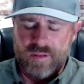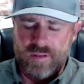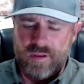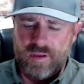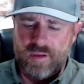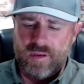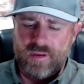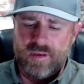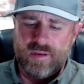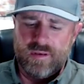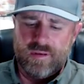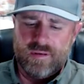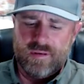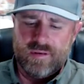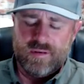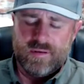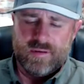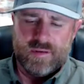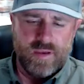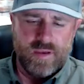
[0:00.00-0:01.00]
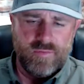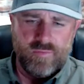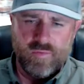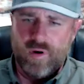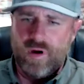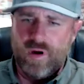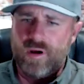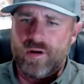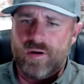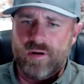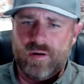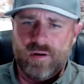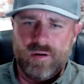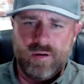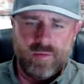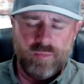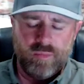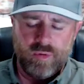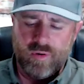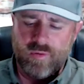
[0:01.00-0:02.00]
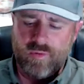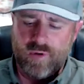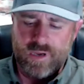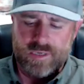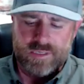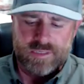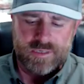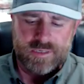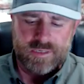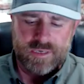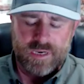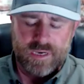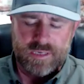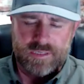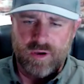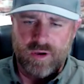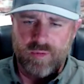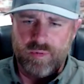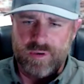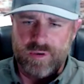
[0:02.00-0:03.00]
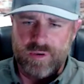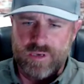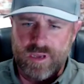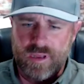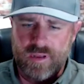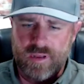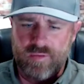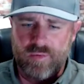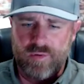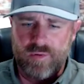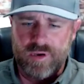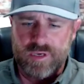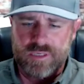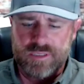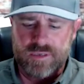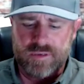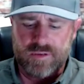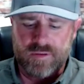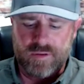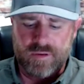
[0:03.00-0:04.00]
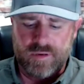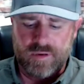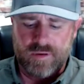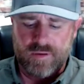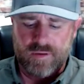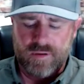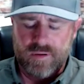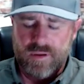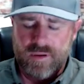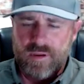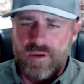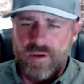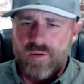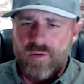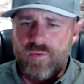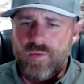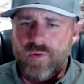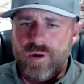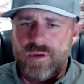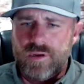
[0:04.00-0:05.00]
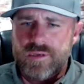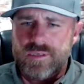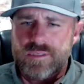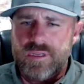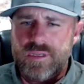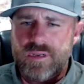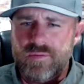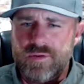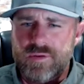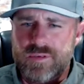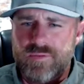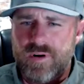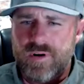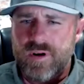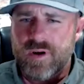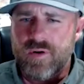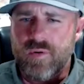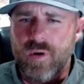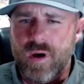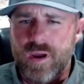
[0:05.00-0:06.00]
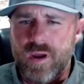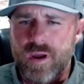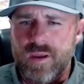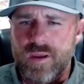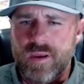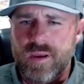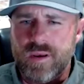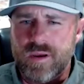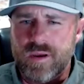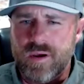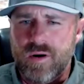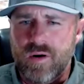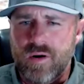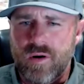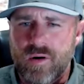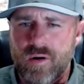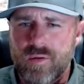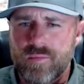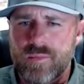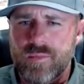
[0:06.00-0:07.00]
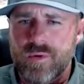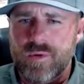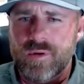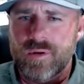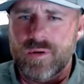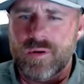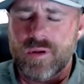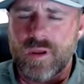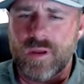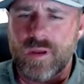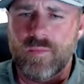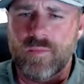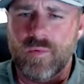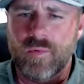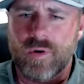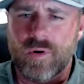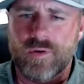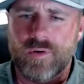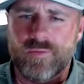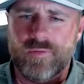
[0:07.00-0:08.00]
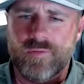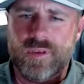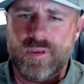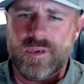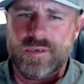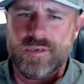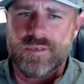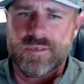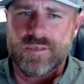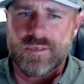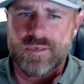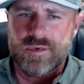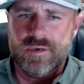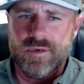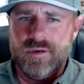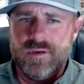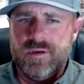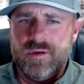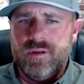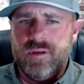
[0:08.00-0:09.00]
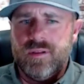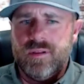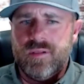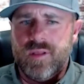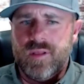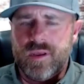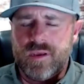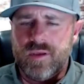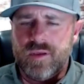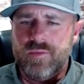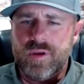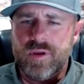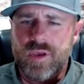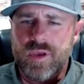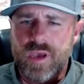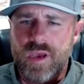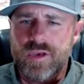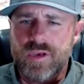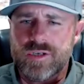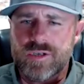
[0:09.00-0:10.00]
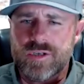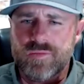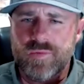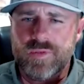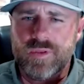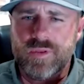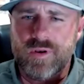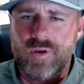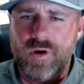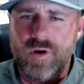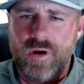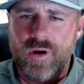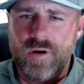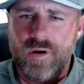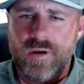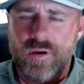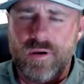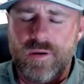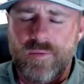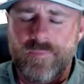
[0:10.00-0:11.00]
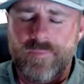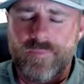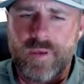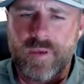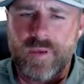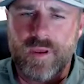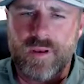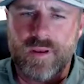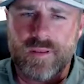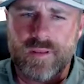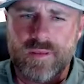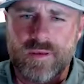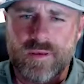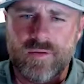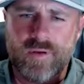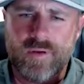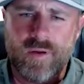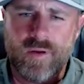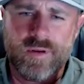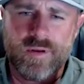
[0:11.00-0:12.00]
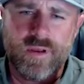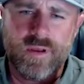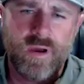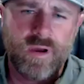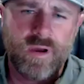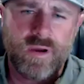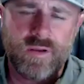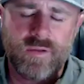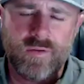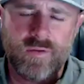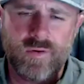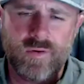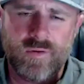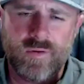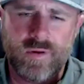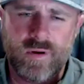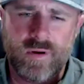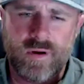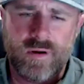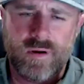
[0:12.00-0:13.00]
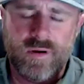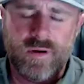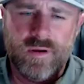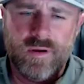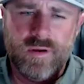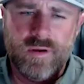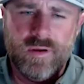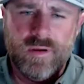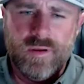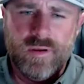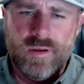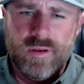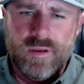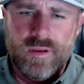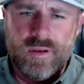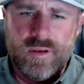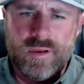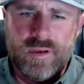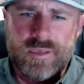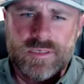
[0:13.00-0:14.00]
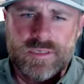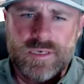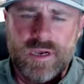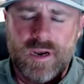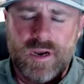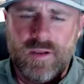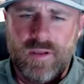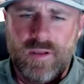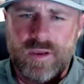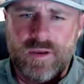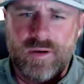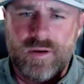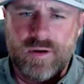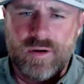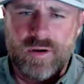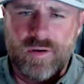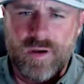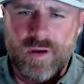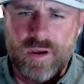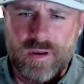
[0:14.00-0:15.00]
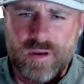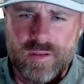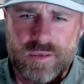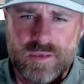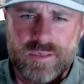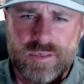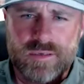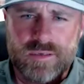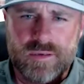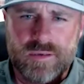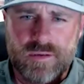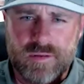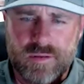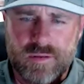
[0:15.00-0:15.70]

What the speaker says: that Dave Walker and Bill West and these guys all put together recently was that it was very quiet and calm and more of this like communication with the dog. And I think you and I were talking a little earlier. It's kind of like you're creating this